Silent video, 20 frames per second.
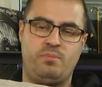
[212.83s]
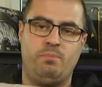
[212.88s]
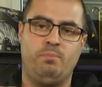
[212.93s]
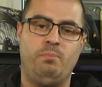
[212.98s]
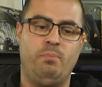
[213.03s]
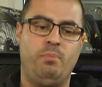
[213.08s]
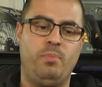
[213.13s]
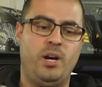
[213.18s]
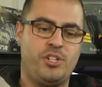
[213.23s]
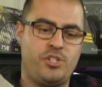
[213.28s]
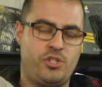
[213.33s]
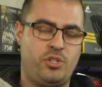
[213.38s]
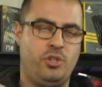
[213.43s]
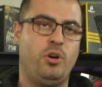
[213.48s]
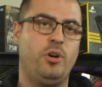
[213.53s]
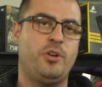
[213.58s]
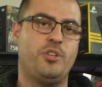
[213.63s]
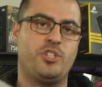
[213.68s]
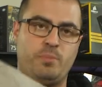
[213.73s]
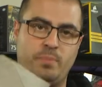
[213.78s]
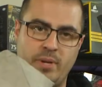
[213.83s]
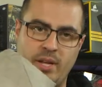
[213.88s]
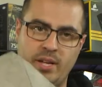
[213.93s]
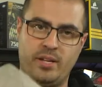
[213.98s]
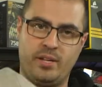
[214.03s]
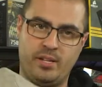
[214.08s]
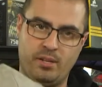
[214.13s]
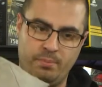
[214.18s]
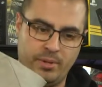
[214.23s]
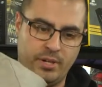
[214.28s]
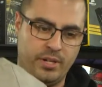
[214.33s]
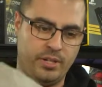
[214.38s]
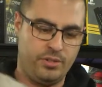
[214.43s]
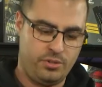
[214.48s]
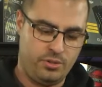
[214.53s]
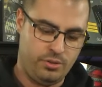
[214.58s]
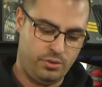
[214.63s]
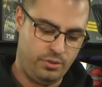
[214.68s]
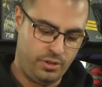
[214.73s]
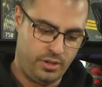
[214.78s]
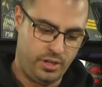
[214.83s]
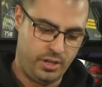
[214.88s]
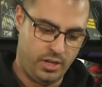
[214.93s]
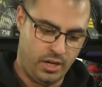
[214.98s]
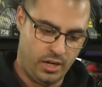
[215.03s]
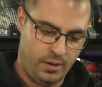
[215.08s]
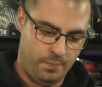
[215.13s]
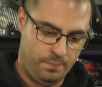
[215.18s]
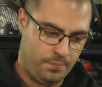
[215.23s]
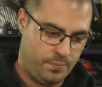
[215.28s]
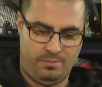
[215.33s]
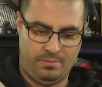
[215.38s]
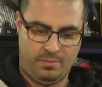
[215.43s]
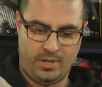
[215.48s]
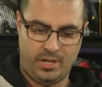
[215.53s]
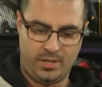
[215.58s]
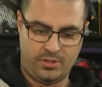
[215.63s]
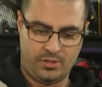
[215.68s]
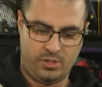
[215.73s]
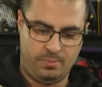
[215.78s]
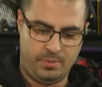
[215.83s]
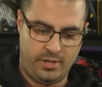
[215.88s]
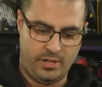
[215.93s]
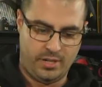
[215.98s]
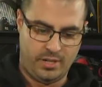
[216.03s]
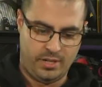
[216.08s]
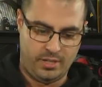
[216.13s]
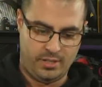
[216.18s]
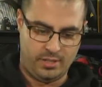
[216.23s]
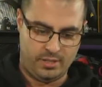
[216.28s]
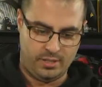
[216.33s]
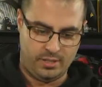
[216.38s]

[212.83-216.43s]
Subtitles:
much lighter speaker compared to the master speaker.